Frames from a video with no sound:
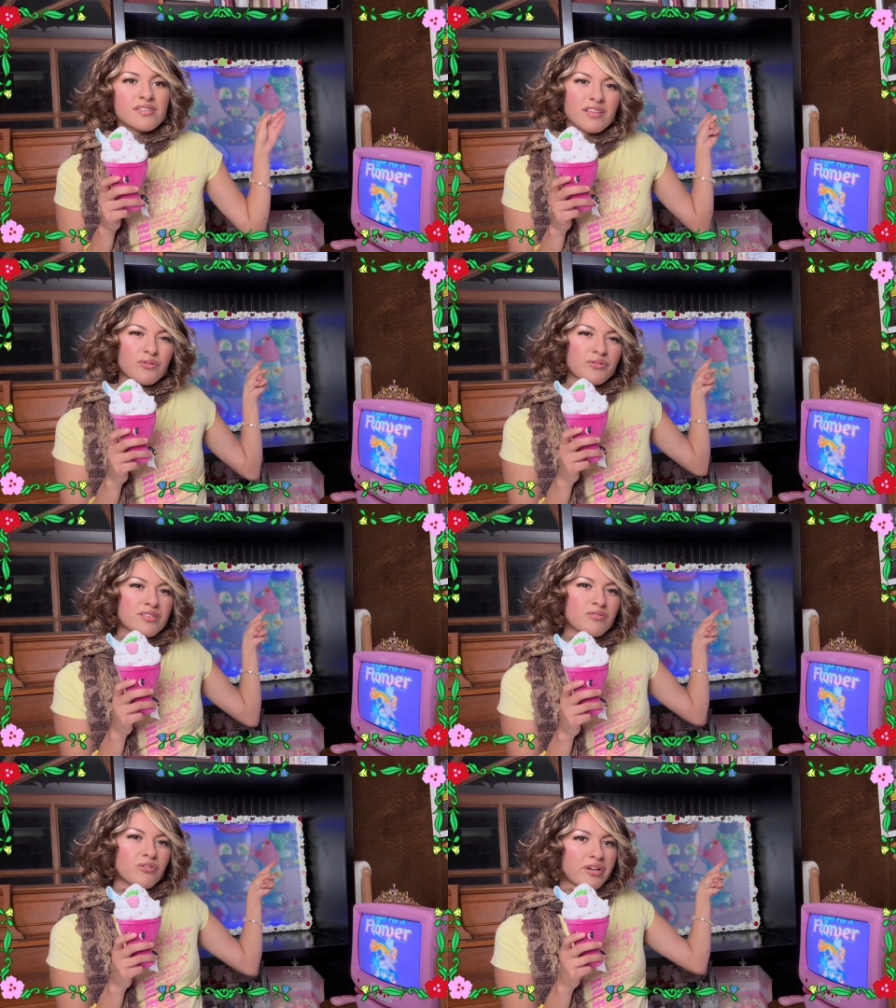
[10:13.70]
this
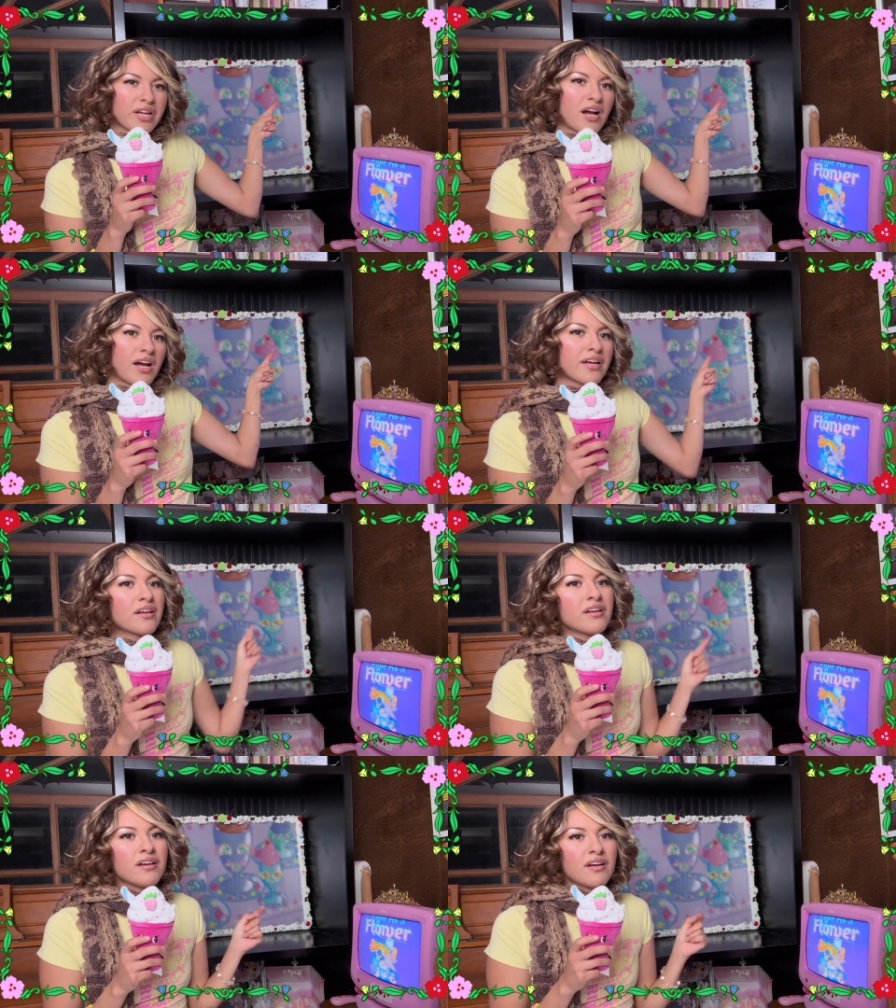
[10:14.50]
little green guy
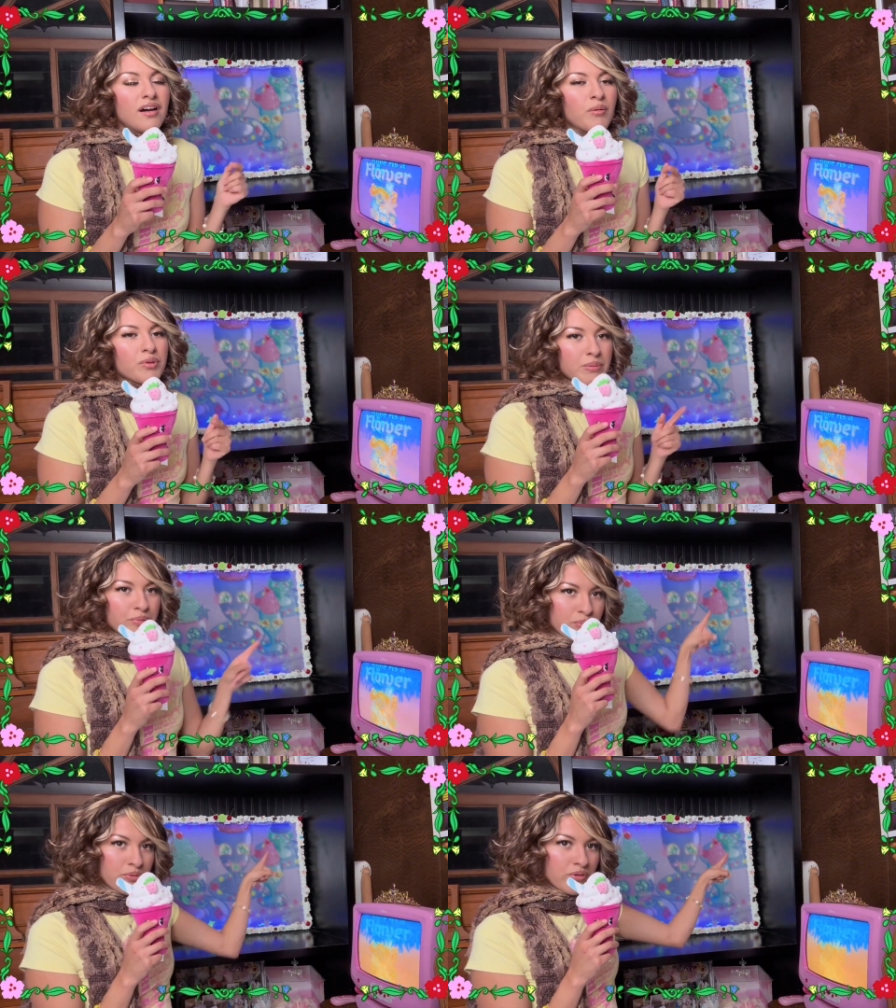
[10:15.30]
with the
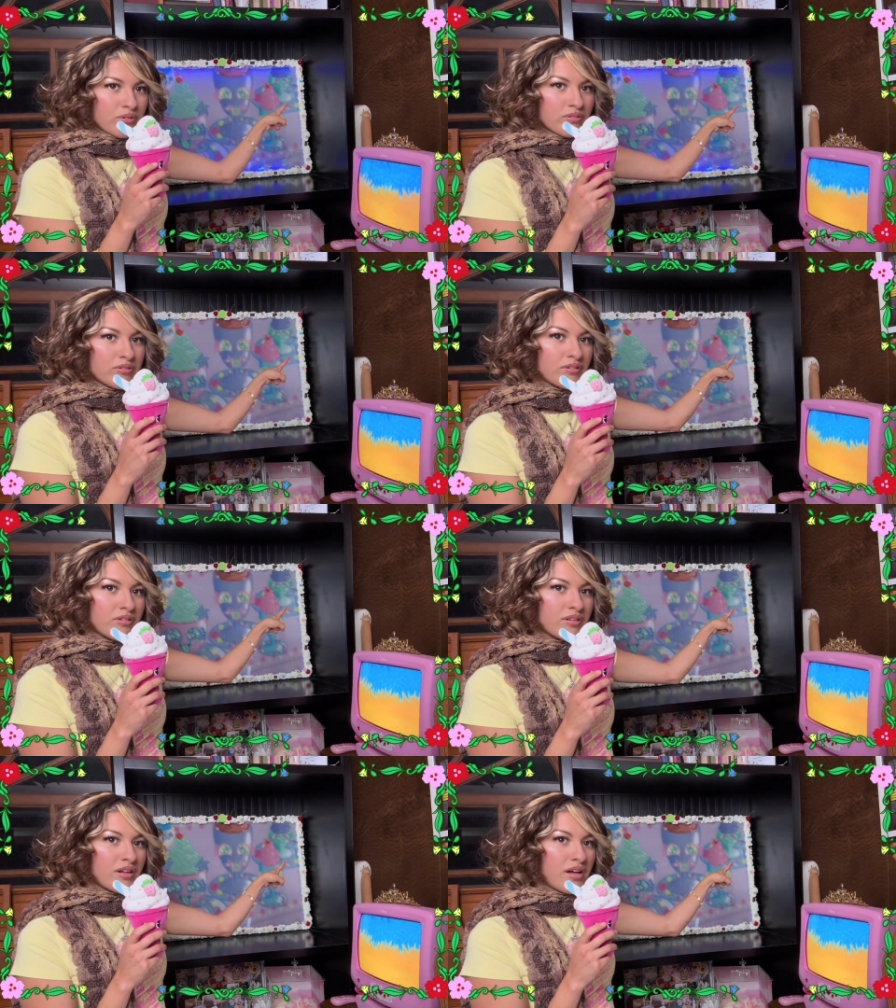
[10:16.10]
purple
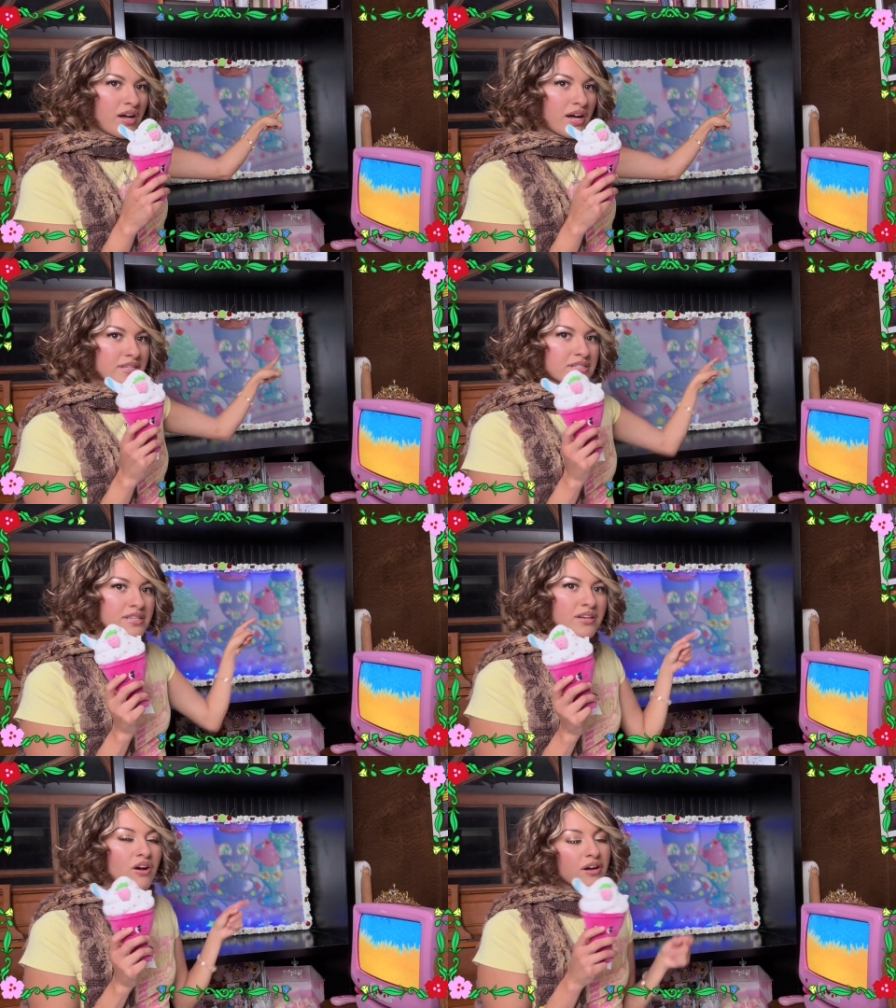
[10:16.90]

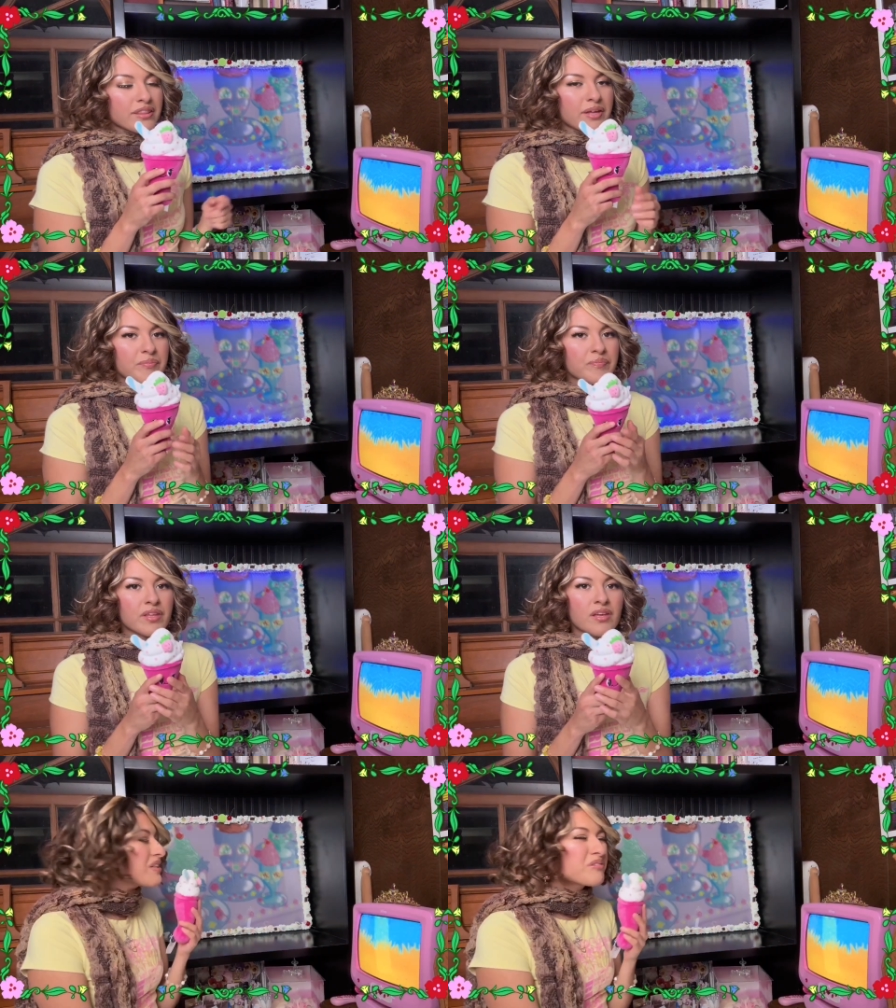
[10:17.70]
icing on them,
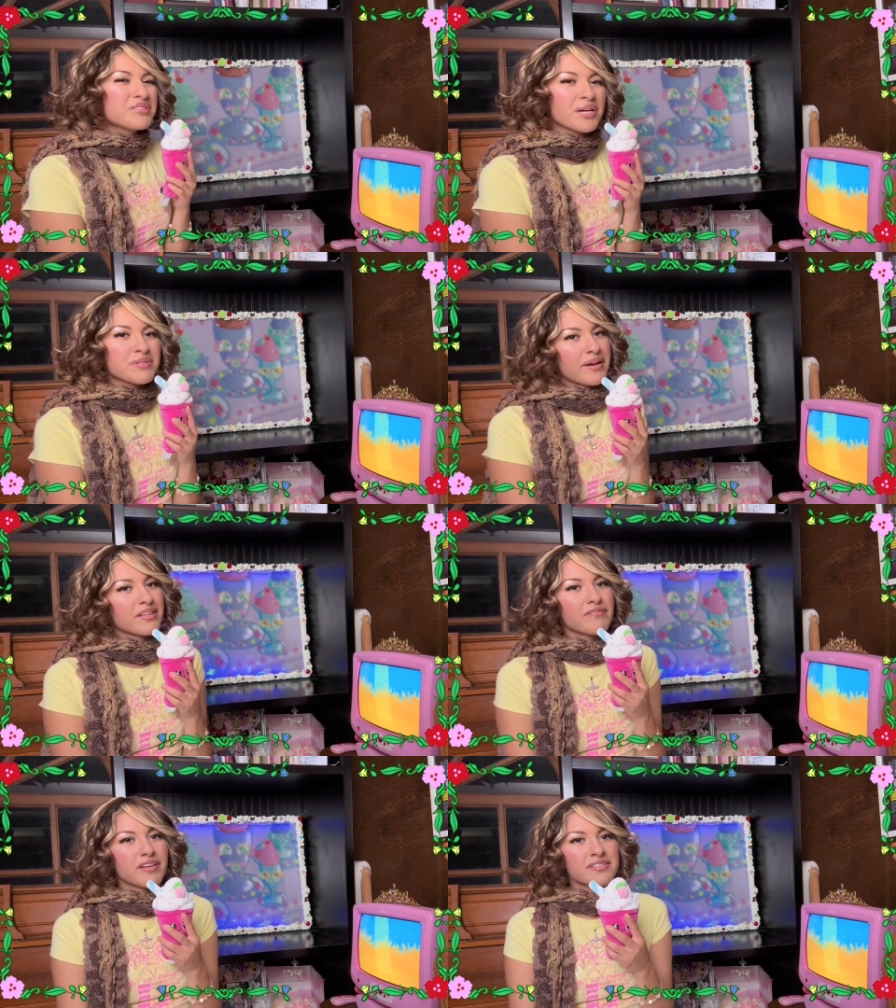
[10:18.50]
a little dumb smiley
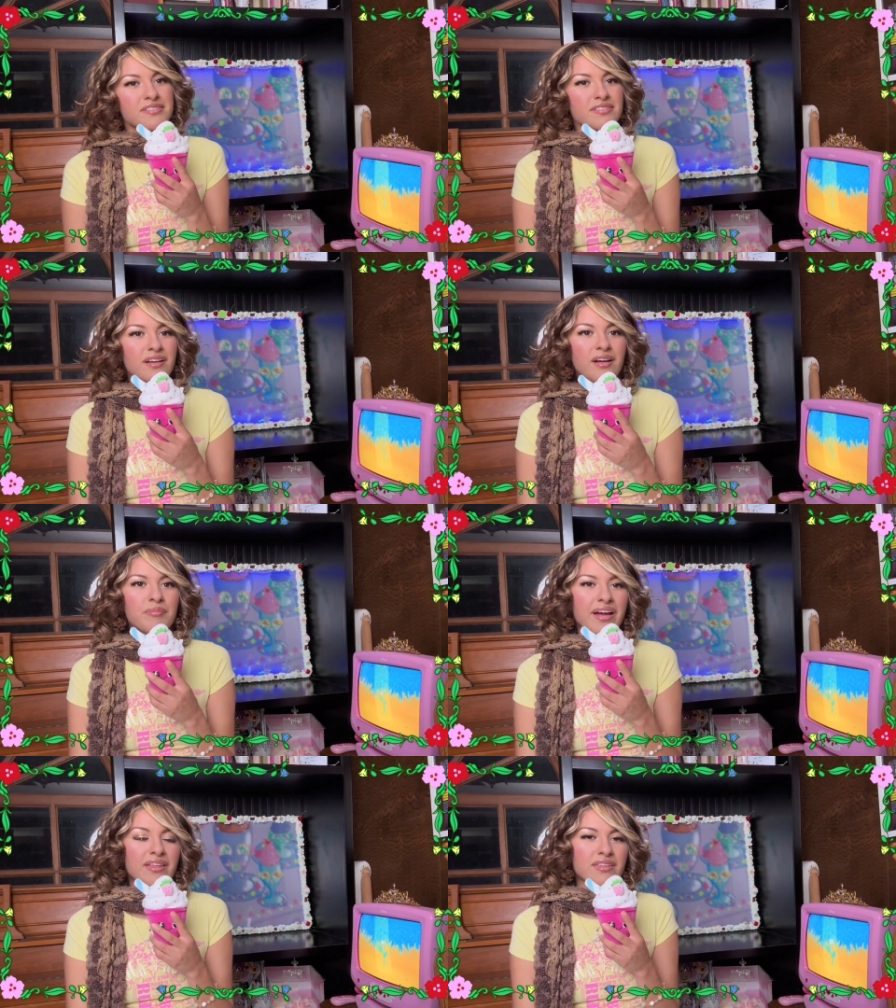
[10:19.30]
face.
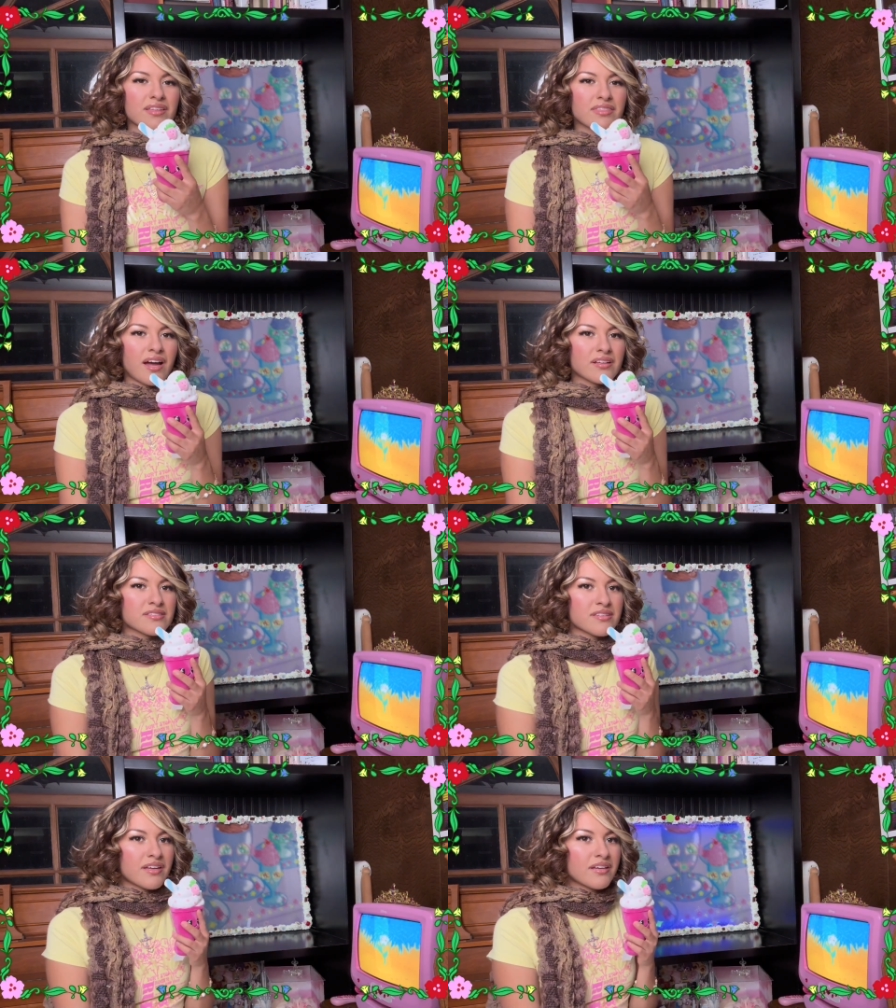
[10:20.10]
I think that's
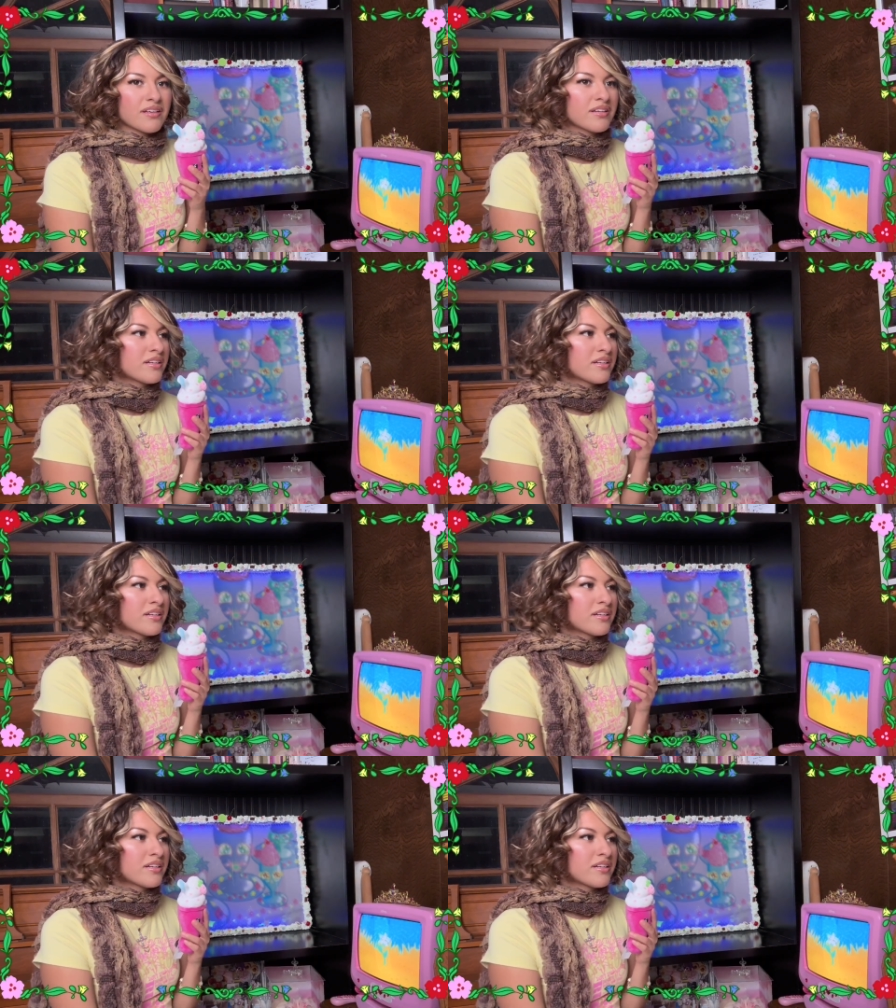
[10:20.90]
like